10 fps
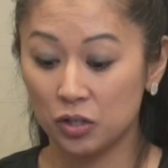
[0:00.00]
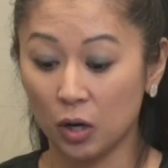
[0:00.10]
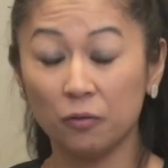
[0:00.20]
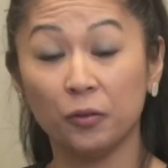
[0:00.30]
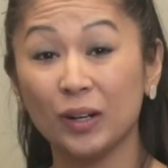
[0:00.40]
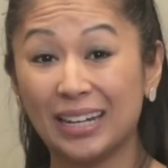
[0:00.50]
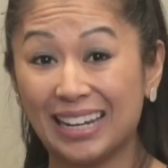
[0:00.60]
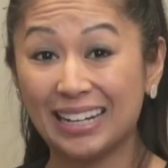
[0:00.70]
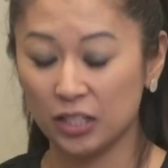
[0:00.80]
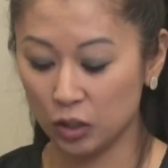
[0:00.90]
don't
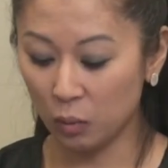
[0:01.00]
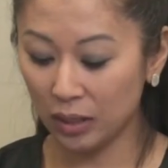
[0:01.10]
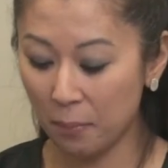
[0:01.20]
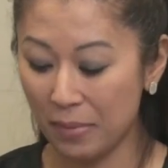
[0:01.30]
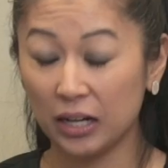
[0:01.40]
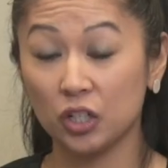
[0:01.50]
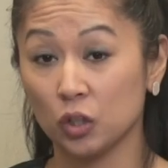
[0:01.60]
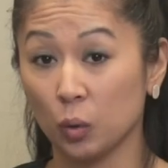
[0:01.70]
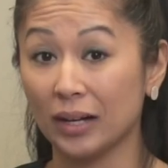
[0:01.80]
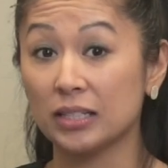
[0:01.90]
forget, you wanna make
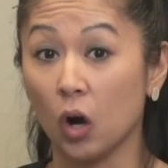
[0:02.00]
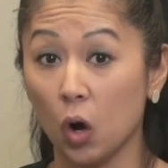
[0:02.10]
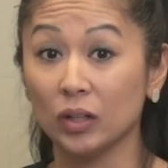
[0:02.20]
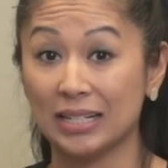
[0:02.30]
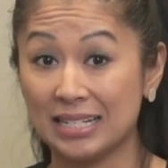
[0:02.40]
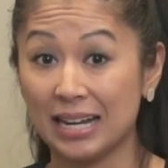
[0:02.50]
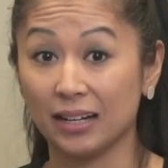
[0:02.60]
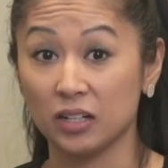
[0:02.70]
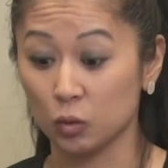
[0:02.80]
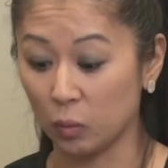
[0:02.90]
sure it's all in
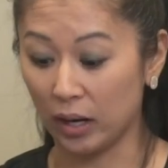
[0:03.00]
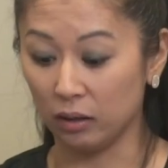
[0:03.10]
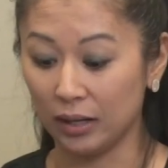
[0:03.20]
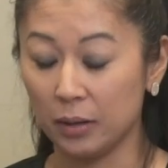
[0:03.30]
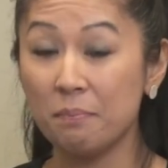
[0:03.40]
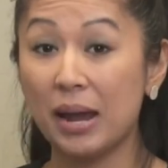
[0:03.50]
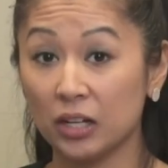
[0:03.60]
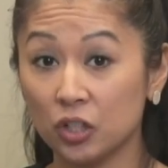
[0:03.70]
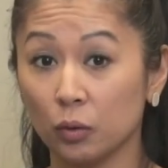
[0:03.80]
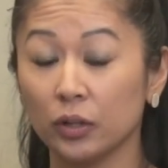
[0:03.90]
date as well and
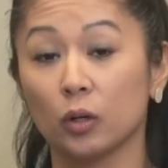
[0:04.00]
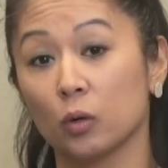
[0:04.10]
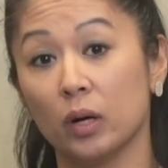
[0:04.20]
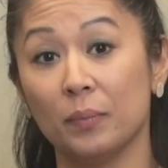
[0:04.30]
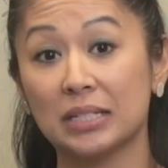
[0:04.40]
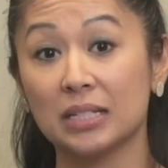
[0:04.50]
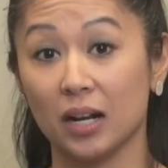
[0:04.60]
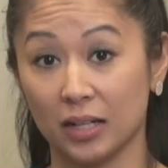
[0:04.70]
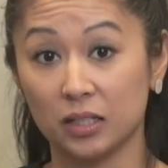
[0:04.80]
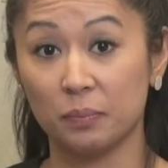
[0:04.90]
make sure your equipment's
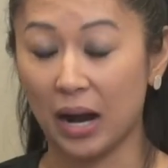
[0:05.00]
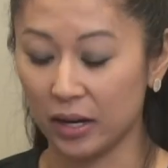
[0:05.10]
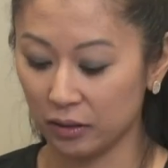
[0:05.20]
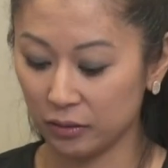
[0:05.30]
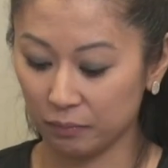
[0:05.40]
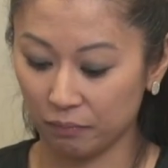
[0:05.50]
not expired.